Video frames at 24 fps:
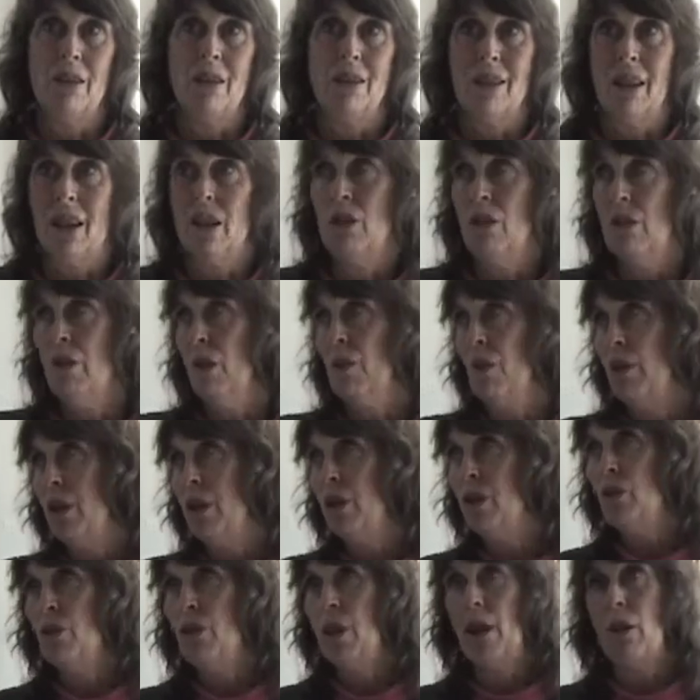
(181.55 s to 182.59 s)
decide you don't want
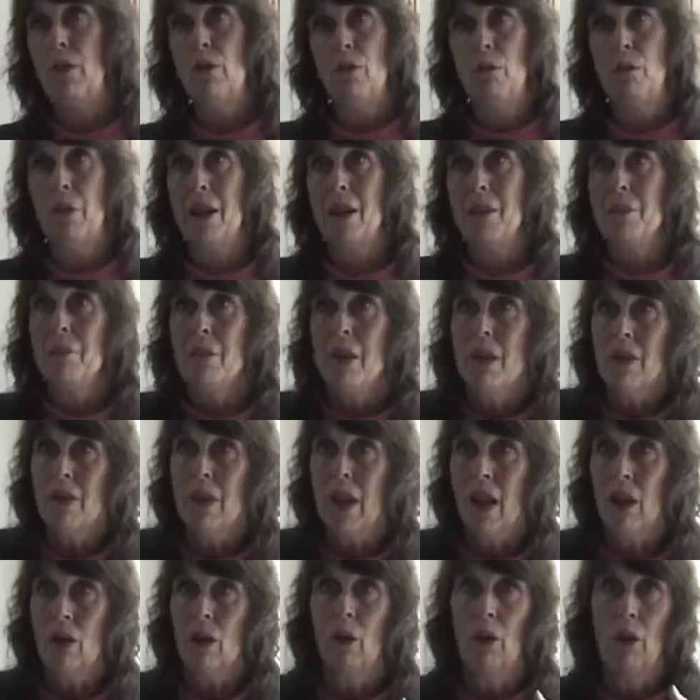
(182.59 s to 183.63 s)
to do that, or you might meet
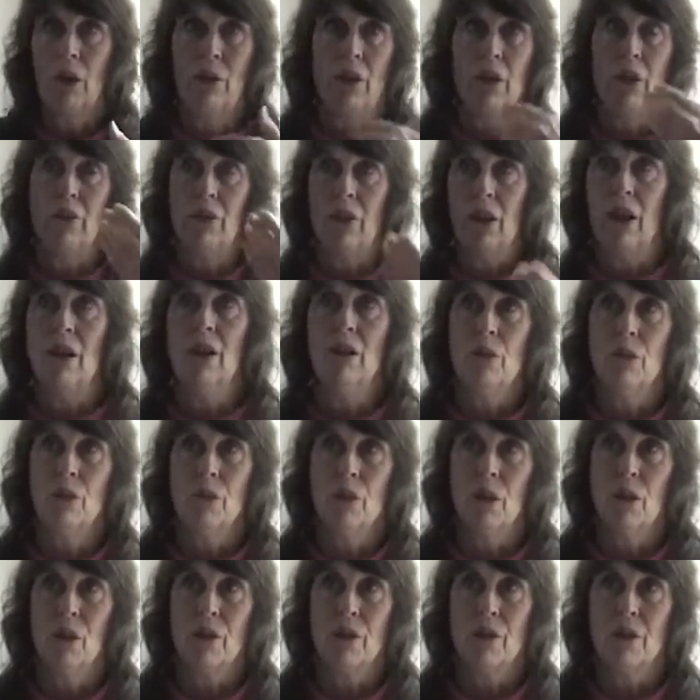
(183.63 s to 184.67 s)
that goal and you've got new
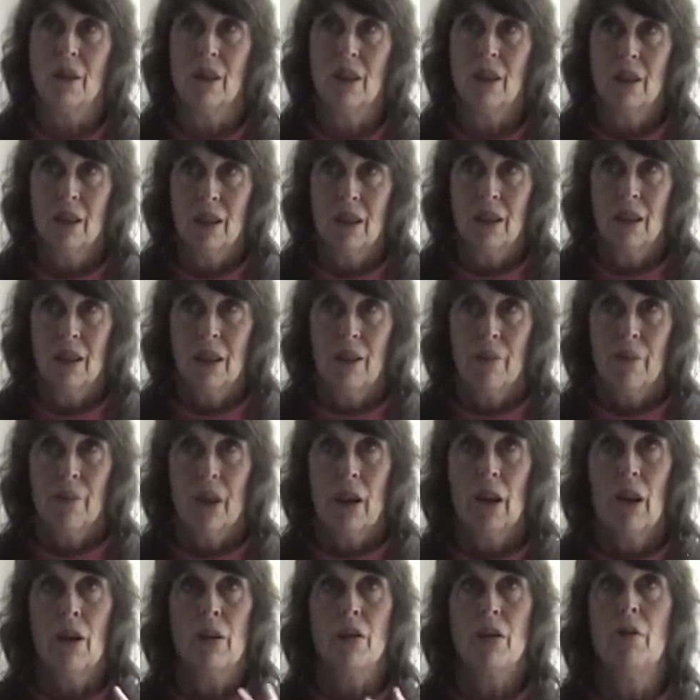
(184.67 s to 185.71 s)
goals.
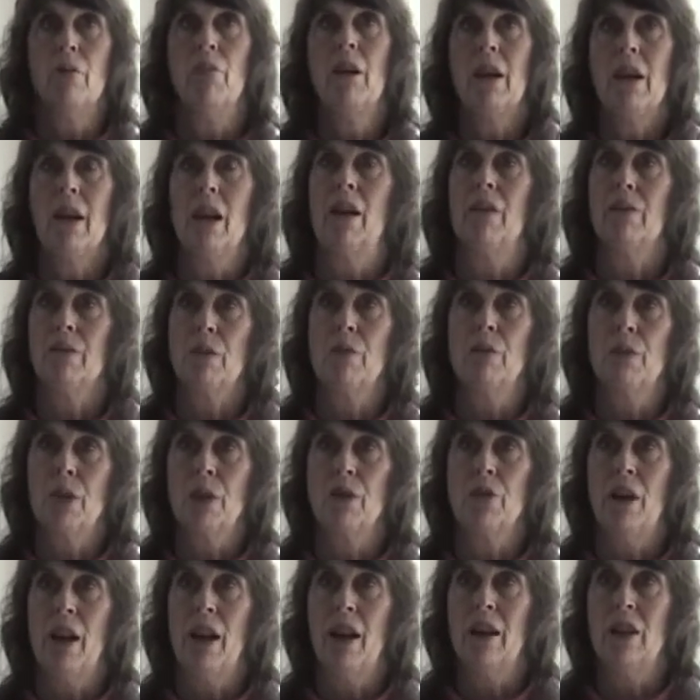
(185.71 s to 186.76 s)
It also might have some
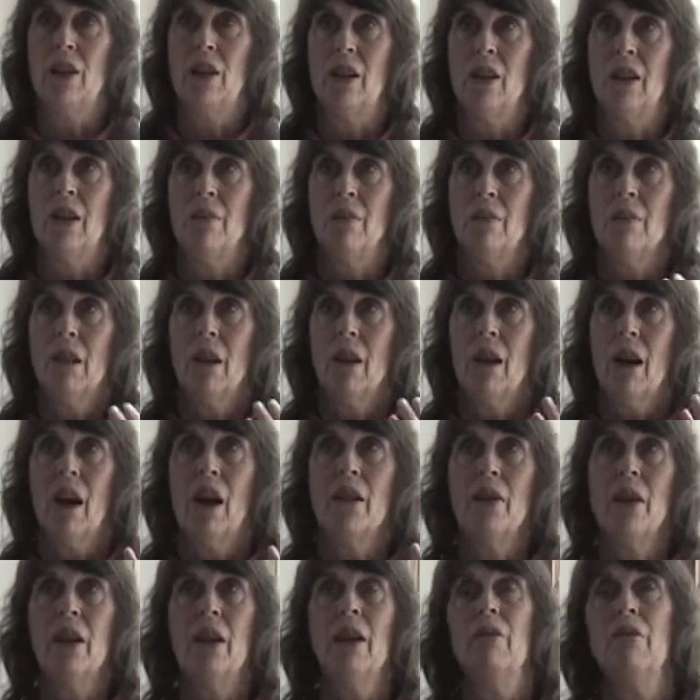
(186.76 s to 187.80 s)
strategy.
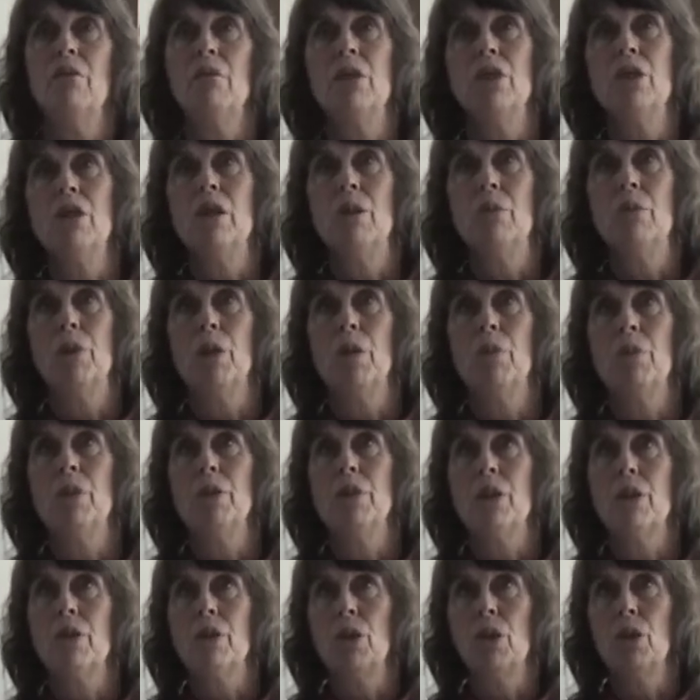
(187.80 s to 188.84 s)
I think of mission and
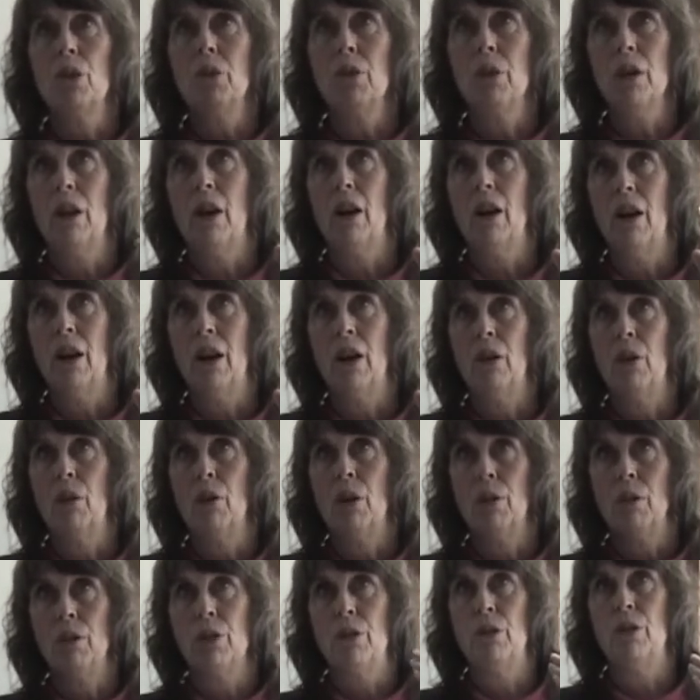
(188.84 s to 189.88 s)
purpose as who we are,
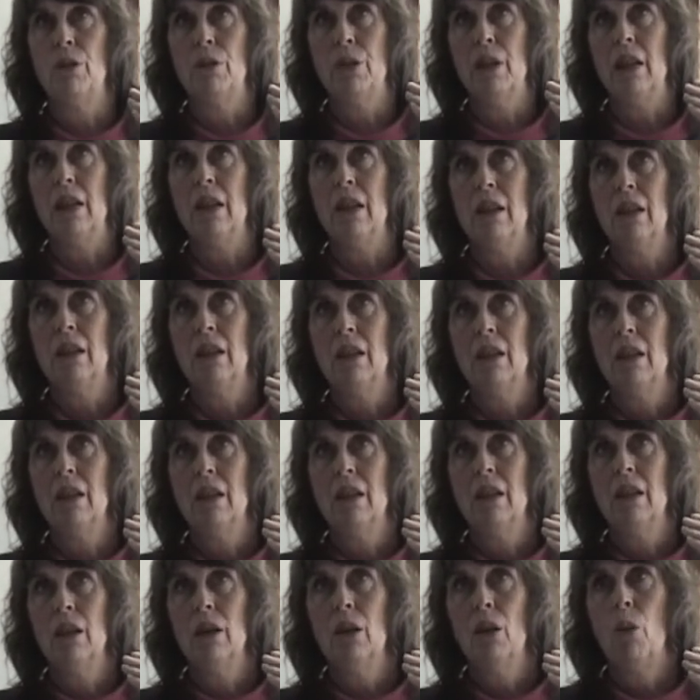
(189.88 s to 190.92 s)
what we're doing,
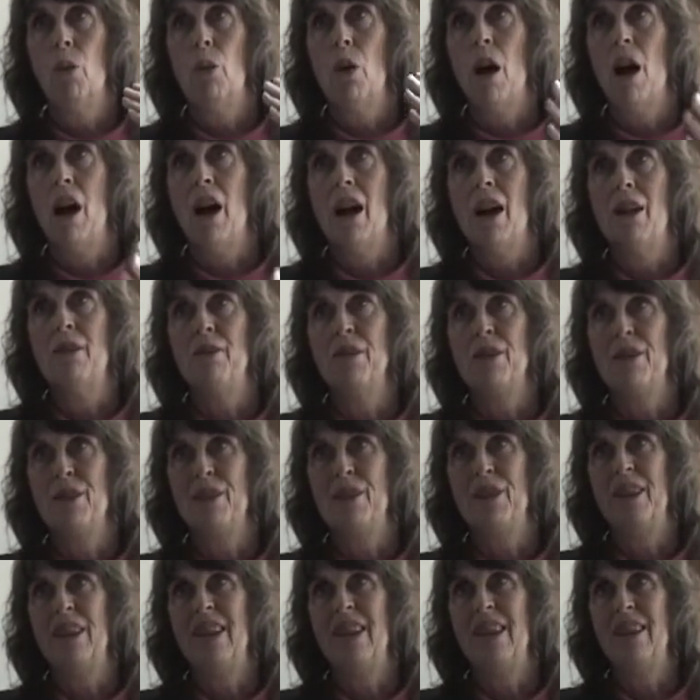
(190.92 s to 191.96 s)
why we're
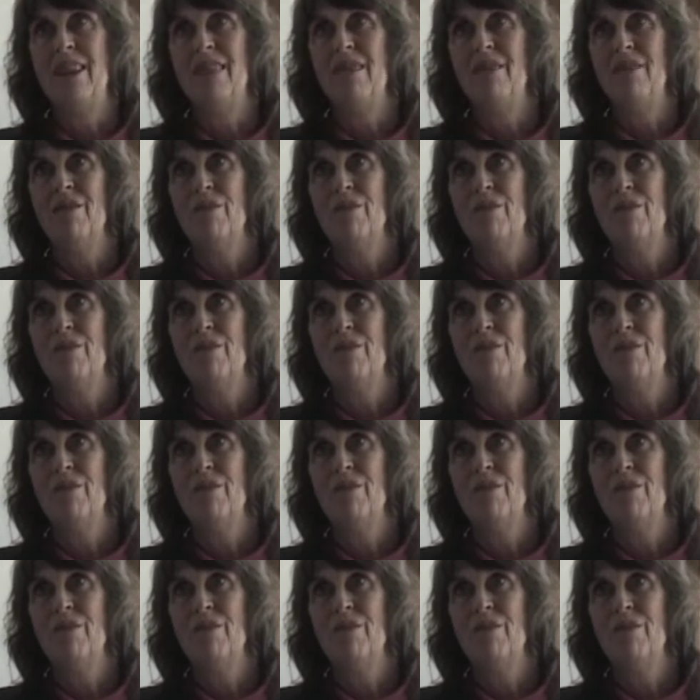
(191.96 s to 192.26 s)
doing it.